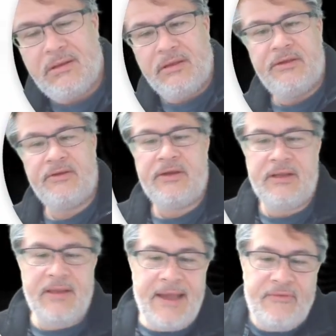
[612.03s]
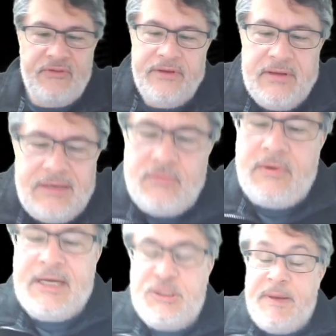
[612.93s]
you're gonna have to
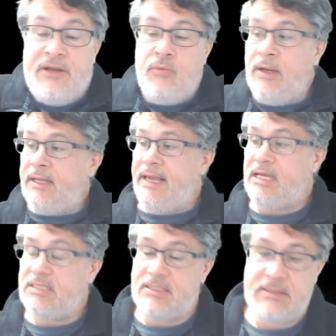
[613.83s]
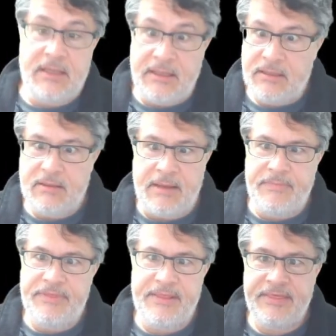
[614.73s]
expend one guess. And I'm
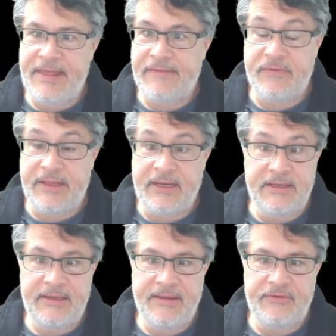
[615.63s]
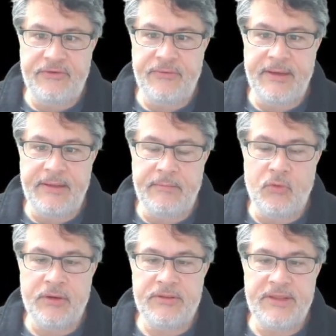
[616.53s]
thankful that I didn't have to do any
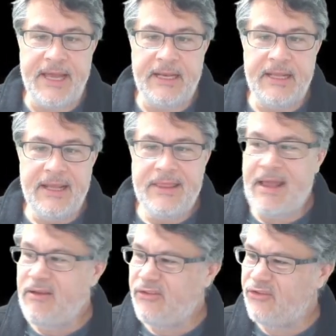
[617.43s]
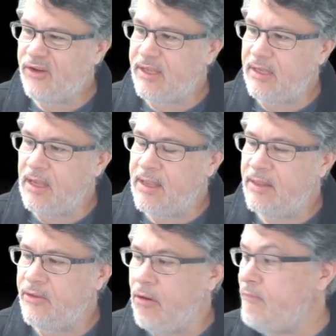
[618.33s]
more than that. That was tricky. Again,
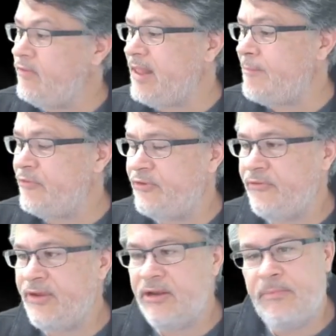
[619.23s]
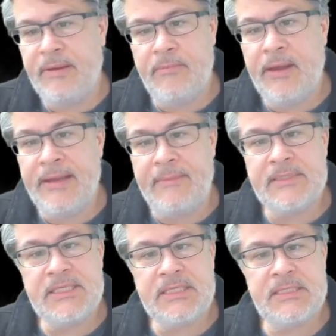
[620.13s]
the overlaps do tend to be my
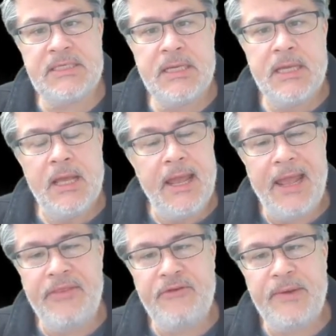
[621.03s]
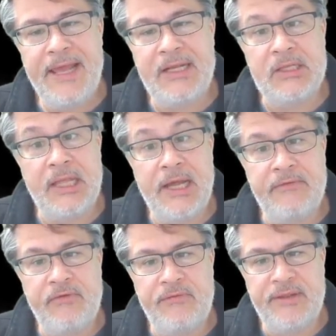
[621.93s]
nemesis, and this one had a lot
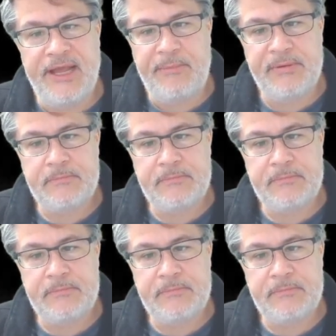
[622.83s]
of overlap.